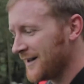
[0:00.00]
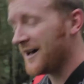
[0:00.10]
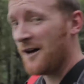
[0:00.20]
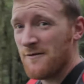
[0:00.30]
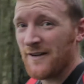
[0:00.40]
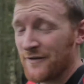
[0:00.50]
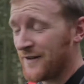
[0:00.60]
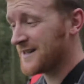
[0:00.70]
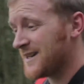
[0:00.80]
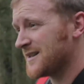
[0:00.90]
and we've had a
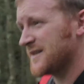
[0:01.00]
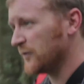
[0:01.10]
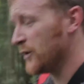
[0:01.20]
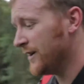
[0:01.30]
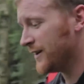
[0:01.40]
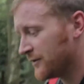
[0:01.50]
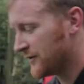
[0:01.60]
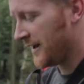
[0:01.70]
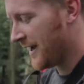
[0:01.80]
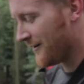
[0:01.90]
fantastic week, we
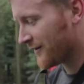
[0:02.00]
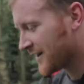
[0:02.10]
really have.